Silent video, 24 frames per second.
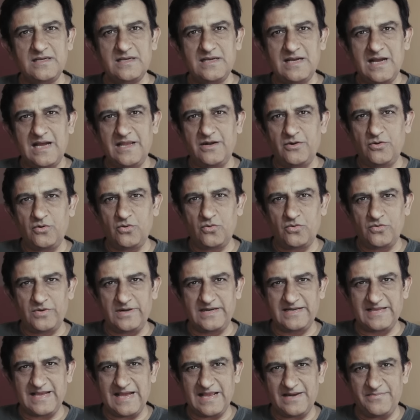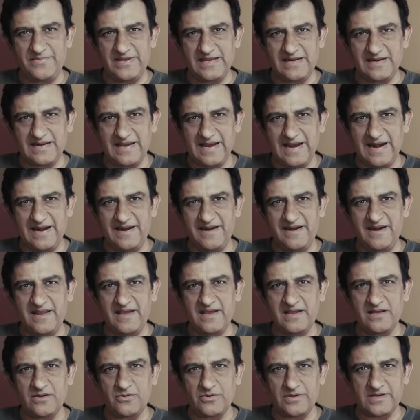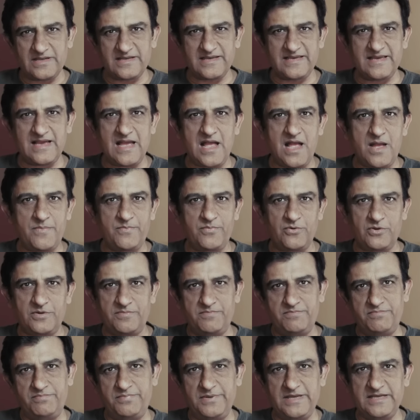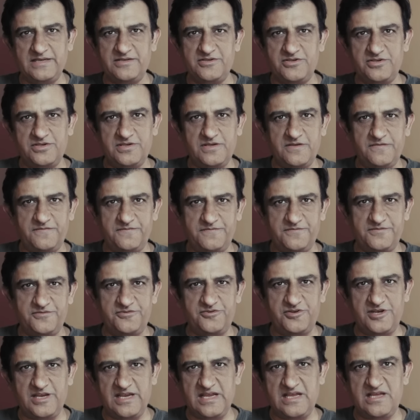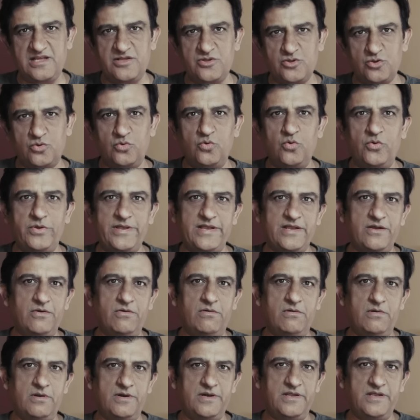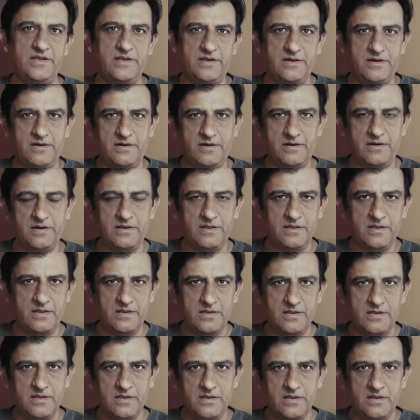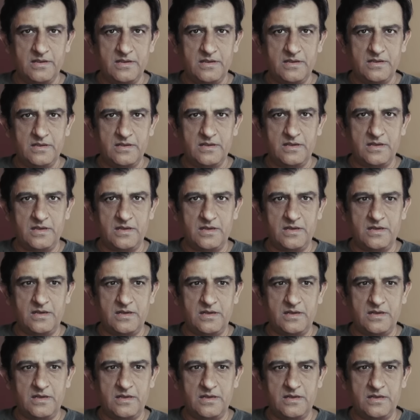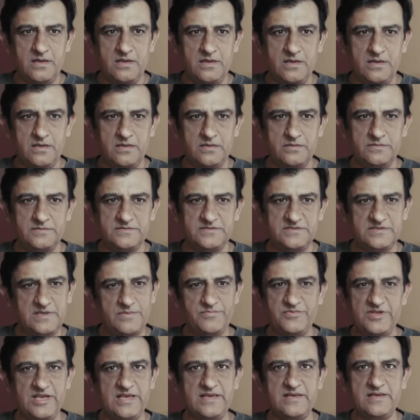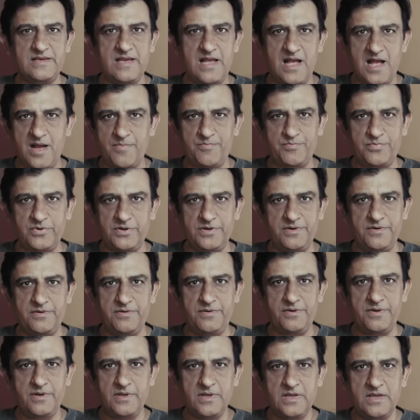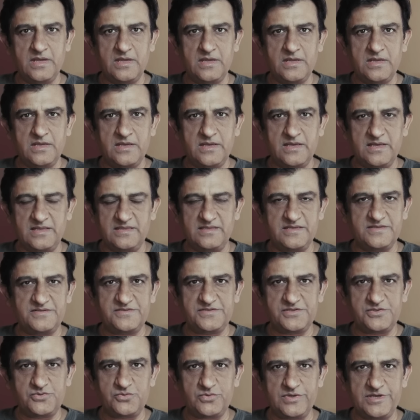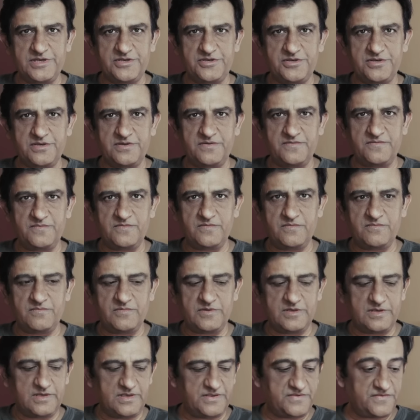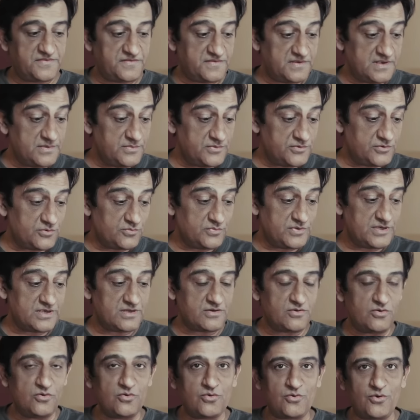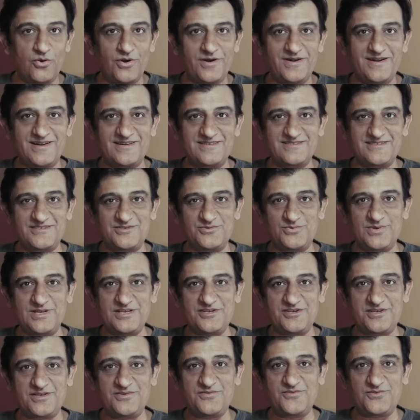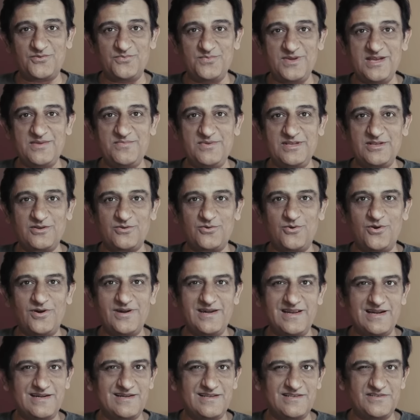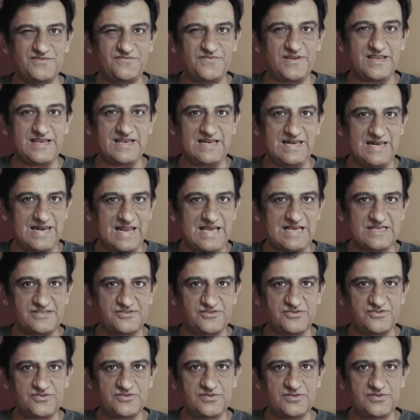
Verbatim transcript: I don't know, it can be an ending or a gap or a big shift change going on here. Uh, something happened in this situation. It seems to be a no contact situation, so maybe the contact is very less,